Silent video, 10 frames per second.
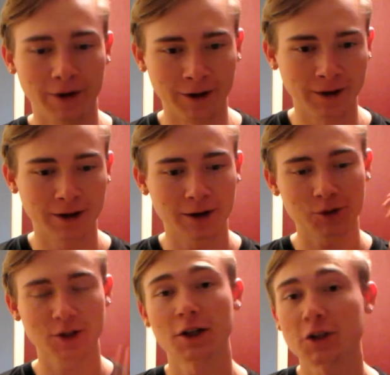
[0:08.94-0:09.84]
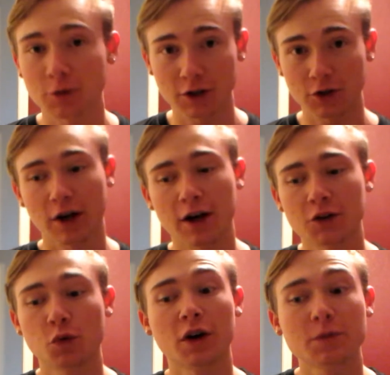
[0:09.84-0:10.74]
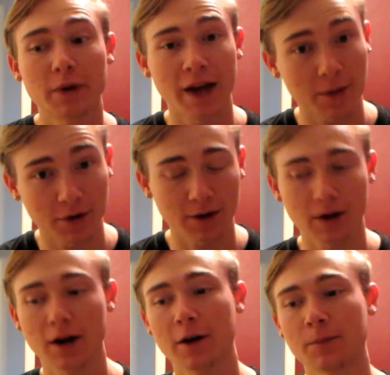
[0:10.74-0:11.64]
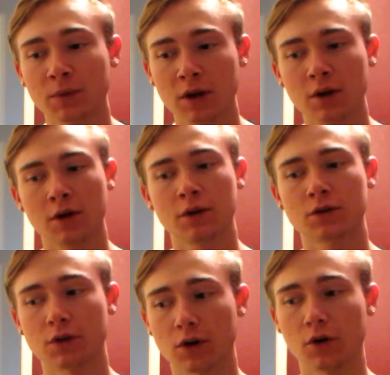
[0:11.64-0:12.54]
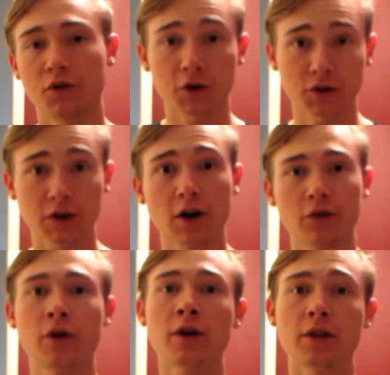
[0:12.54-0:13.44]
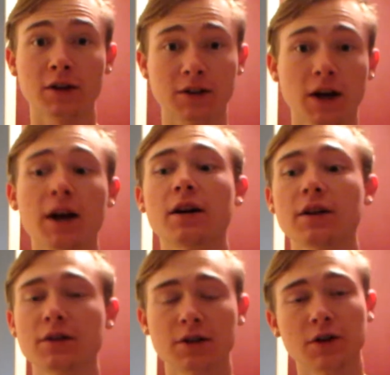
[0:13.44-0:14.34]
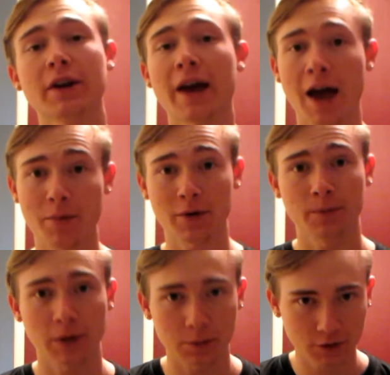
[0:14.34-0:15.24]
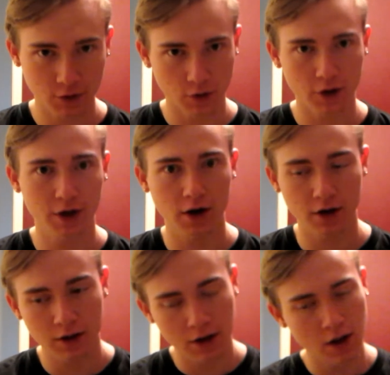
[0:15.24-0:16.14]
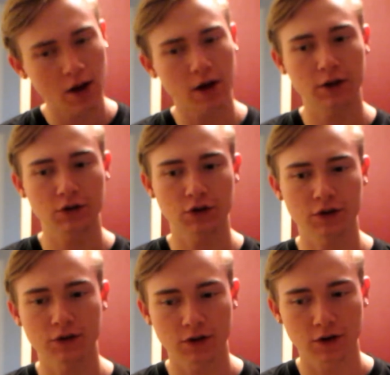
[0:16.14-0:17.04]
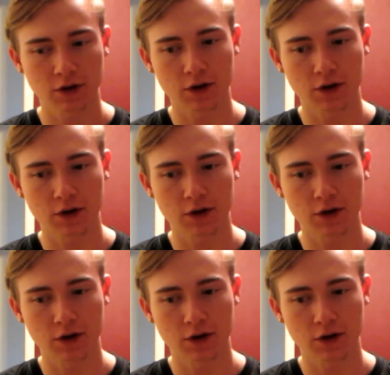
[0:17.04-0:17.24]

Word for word: I'm just going to explain to you guys what's been happening. Um, so, first off, this site is still going to happen. I'm still working on it. It's just